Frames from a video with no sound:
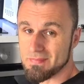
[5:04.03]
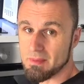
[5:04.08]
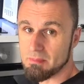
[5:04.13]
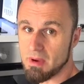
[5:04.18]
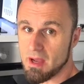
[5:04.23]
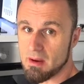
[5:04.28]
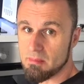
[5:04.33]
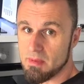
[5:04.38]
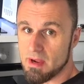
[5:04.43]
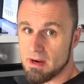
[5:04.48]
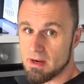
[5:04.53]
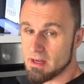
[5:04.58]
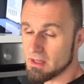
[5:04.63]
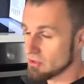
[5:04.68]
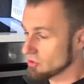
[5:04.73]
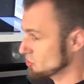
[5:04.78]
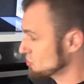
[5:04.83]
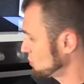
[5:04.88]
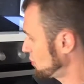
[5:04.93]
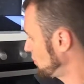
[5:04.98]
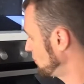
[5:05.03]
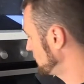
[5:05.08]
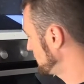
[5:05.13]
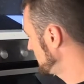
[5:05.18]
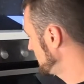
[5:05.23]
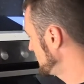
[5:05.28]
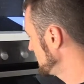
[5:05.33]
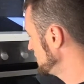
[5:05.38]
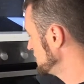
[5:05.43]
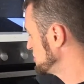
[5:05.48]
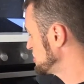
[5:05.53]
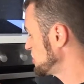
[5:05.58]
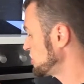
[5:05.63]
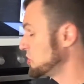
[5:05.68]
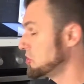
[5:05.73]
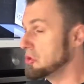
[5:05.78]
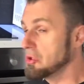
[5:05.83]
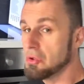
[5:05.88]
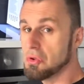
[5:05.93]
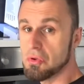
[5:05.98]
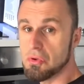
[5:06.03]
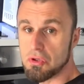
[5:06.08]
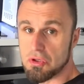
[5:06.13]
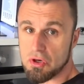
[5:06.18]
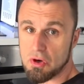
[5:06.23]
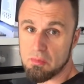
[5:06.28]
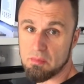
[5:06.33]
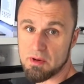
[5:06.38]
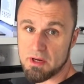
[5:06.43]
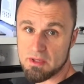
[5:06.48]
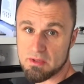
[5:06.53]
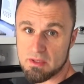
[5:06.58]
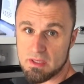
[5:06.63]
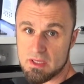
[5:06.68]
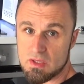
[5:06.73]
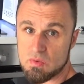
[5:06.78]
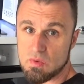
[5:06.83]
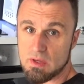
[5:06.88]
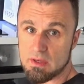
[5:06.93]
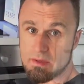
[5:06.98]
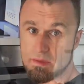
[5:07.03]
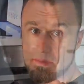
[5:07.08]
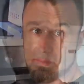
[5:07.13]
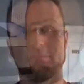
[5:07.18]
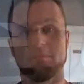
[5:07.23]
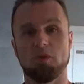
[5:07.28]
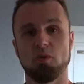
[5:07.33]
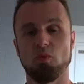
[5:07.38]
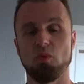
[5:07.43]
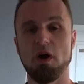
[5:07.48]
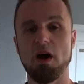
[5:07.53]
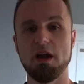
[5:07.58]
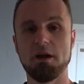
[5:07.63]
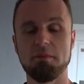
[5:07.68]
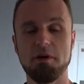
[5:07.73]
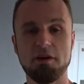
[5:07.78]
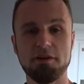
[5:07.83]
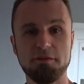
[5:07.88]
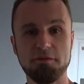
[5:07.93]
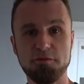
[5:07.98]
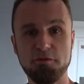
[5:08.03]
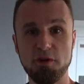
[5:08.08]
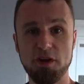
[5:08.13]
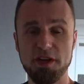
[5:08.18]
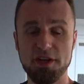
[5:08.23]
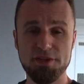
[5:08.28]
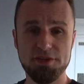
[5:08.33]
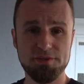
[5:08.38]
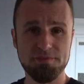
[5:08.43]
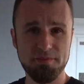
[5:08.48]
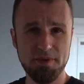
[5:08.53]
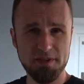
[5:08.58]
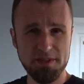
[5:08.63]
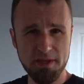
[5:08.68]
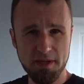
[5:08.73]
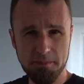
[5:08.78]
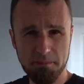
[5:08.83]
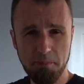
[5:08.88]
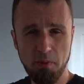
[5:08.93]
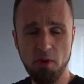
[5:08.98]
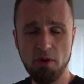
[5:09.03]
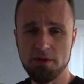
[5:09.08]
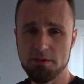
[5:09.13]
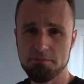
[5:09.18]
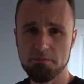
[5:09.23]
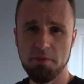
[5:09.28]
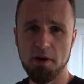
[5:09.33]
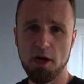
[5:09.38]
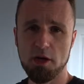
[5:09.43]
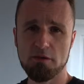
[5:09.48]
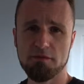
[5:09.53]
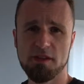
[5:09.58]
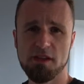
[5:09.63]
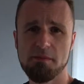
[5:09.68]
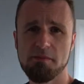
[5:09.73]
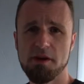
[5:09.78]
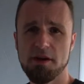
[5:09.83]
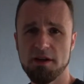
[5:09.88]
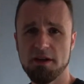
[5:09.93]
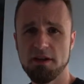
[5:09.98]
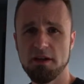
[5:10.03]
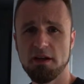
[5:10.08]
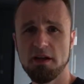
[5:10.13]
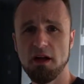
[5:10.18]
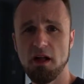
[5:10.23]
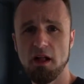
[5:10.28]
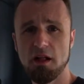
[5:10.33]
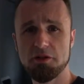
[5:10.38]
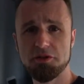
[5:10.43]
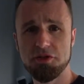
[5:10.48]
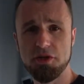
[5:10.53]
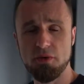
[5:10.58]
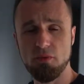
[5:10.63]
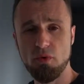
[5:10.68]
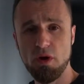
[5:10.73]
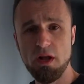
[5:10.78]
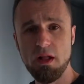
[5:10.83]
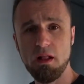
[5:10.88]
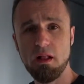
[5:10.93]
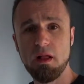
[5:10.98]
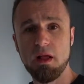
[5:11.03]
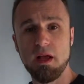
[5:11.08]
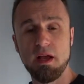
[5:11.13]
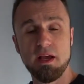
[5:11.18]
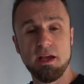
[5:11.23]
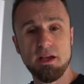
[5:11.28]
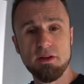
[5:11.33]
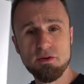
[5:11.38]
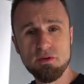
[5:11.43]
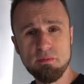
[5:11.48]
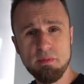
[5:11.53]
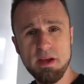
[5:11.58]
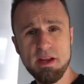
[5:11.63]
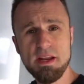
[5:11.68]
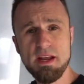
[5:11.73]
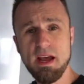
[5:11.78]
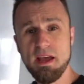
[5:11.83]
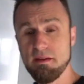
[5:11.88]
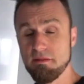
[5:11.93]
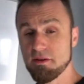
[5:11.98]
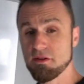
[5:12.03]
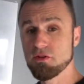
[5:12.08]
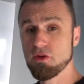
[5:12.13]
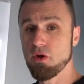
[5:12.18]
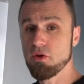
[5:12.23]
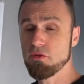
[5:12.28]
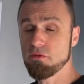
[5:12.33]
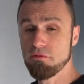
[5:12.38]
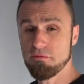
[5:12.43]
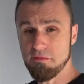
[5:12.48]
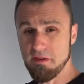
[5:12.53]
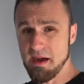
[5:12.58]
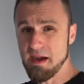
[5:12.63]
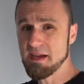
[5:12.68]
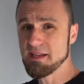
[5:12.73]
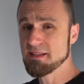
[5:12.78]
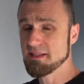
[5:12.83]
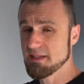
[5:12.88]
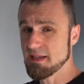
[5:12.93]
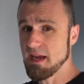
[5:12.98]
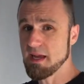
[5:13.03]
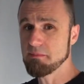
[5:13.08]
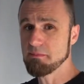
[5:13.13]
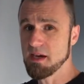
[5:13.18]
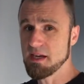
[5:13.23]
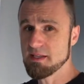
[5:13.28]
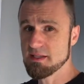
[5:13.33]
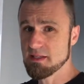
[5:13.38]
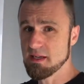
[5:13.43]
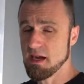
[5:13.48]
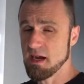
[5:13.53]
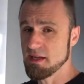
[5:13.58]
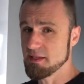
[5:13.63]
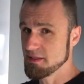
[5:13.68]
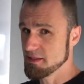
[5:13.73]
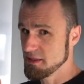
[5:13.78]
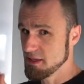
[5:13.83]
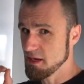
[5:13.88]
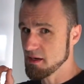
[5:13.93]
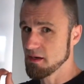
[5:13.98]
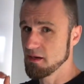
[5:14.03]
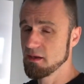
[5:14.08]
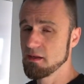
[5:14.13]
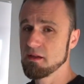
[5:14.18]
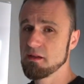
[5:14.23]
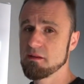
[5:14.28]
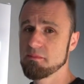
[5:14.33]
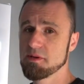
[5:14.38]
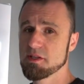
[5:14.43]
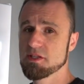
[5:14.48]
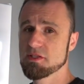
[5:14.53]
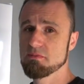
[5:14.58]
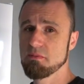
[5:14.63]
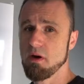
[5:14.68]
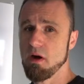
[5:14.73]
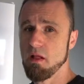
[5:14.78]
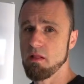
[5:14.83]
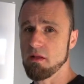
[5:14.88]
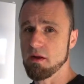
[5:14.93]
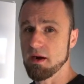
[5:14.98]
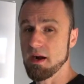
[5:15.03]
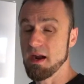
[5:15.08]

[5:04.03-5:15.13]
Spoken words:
my American stove is huge compared to this one. What about the fridge? It's an important part of the American culture. Well, in Romania, even though you find side-by-sides, they are a little bit smaller